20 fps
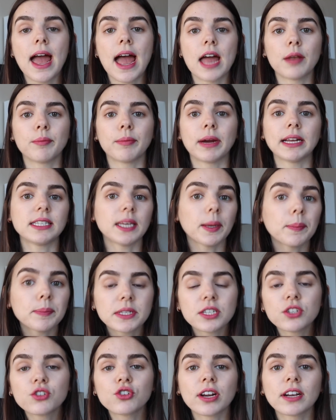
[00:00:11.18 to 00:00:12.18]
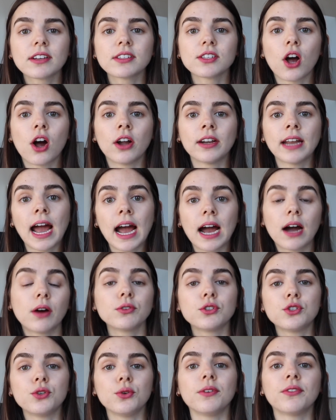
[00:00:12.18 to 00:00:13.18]
and my tips and tricks on how
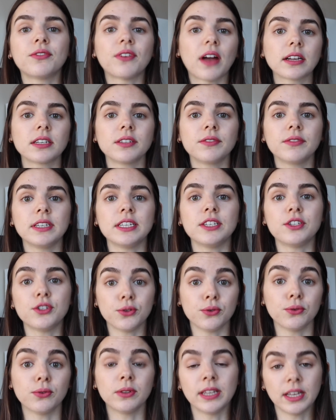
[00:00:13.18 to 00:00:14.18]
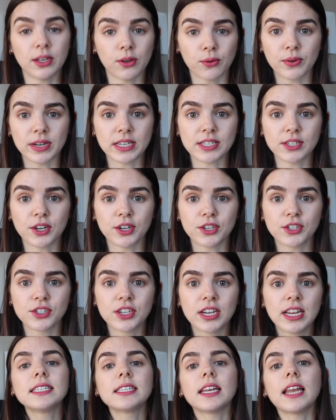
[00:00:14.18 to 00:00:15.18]
to effectively do legal
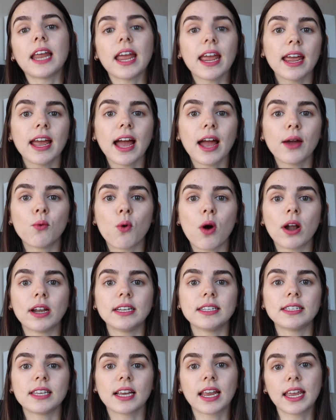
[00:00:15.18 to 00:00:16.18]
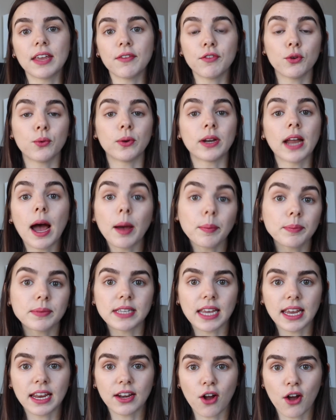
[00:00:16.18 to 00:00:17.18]
research. Today, I wanted to give you an
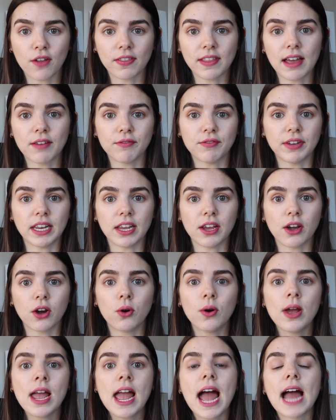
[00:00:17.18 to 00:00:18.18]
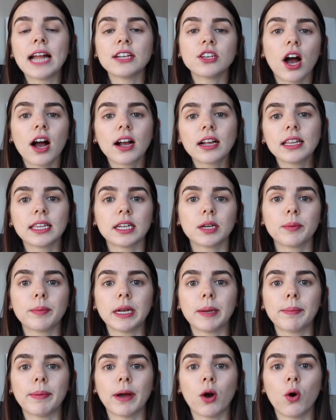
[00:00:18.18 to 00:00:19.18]
update on that video and talk a little bit
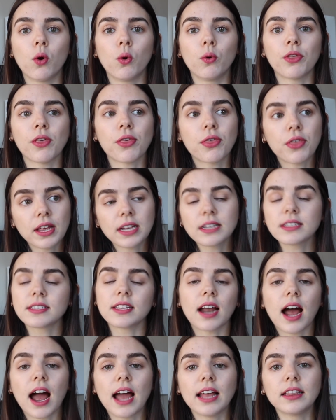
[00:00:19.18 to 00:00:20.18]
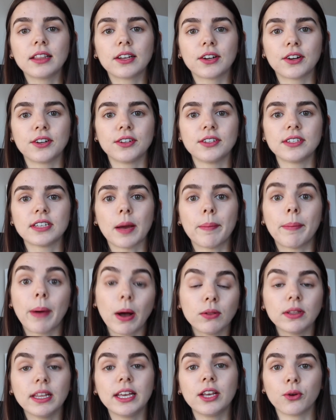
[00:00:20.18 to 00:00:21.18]
about the things that I learned
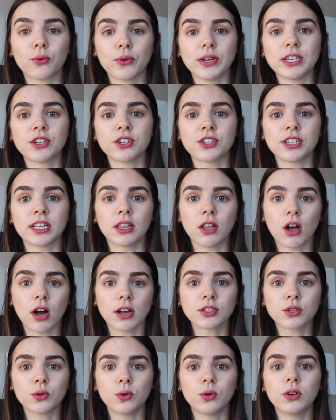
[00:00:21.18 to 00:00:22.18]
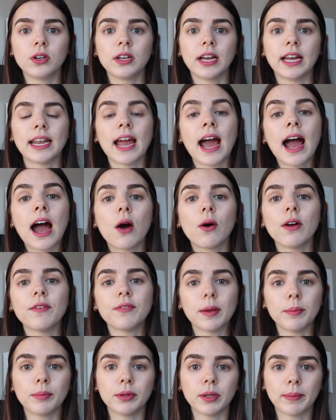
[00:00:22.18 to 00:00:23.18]
about legal research in law school and how I've
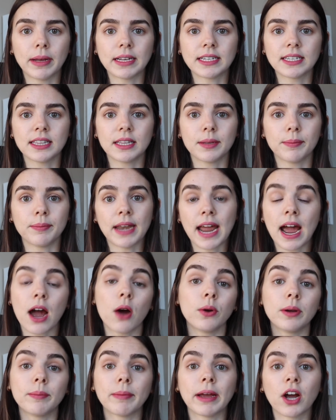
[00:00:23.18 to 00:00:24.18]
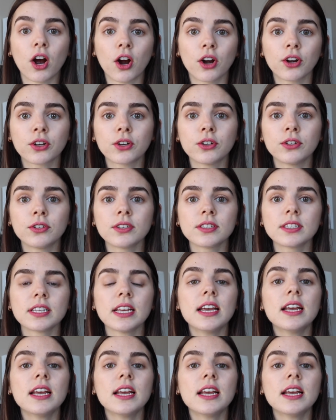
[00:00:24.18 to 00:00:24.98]
implemented them now in my articles,